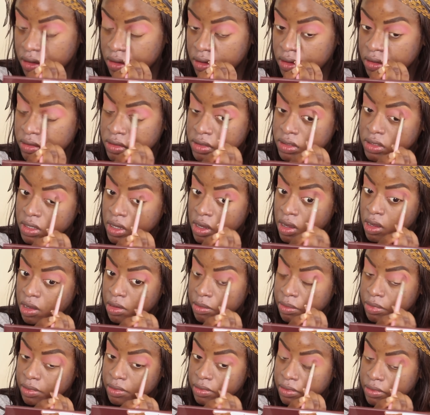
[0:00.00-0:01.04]
on
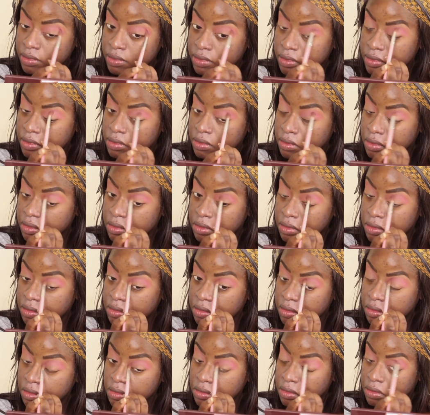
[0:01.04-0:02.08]
top
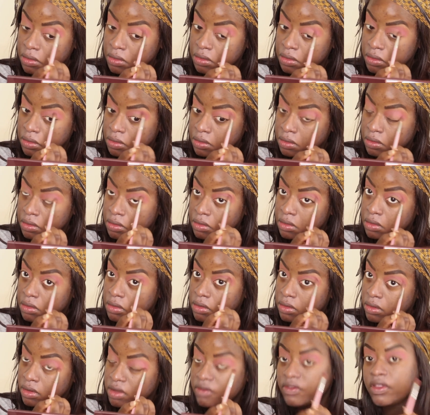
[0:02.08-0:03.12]

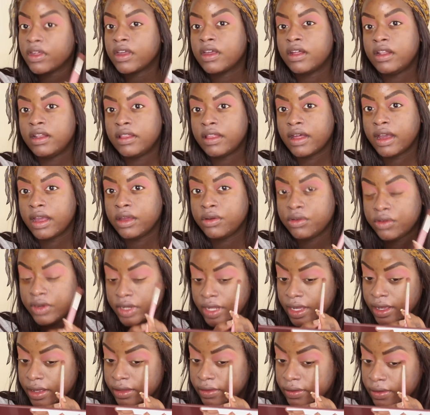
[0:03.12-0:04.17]
of the colour that I already
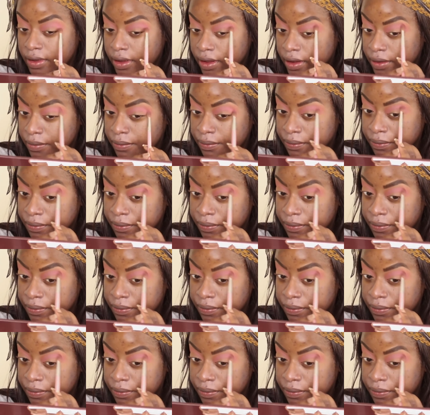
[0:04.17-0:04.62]
have there.